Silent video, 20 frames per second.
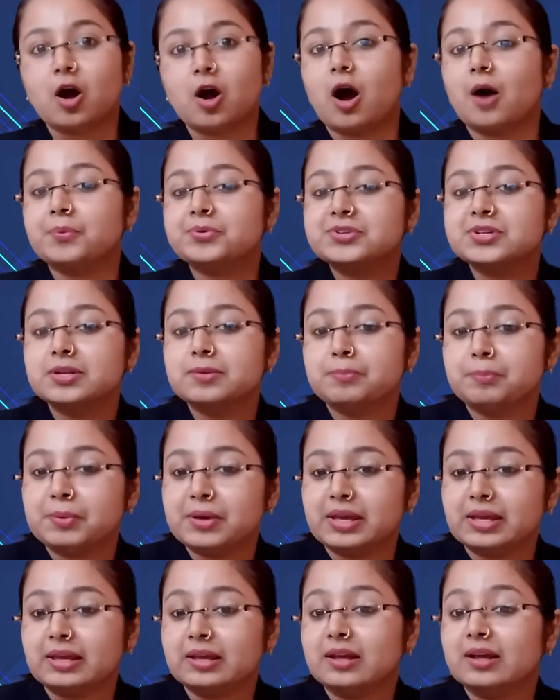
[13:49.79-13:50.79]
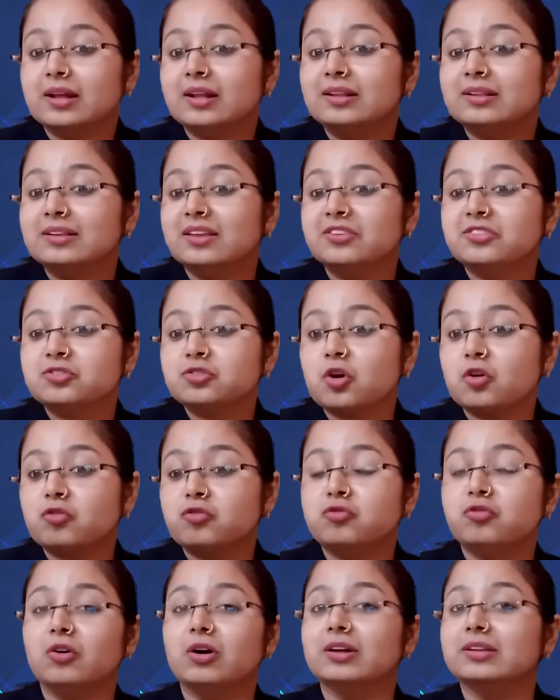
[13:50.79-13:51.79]
Option B, list of
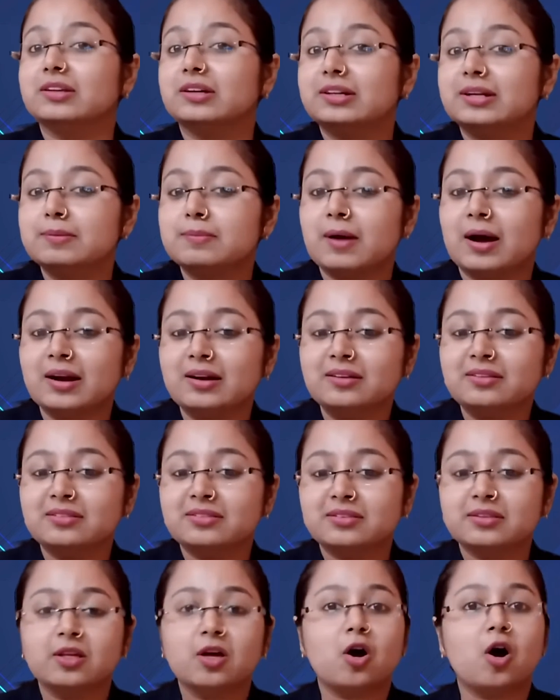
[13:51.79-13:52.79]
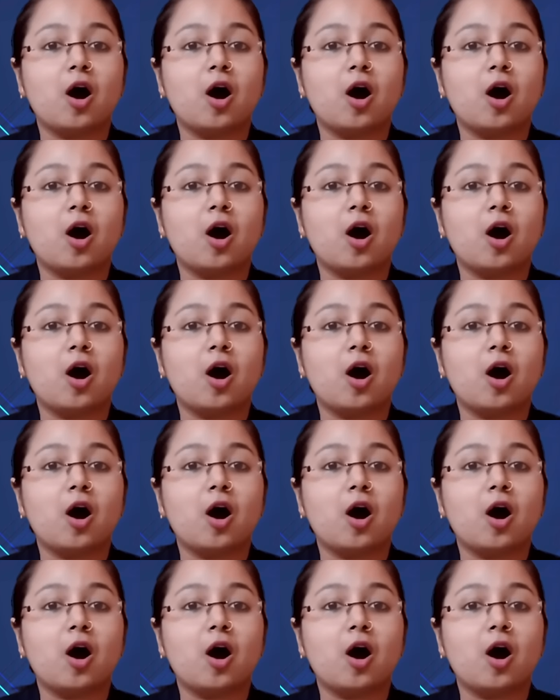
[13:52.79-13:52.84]
further demands.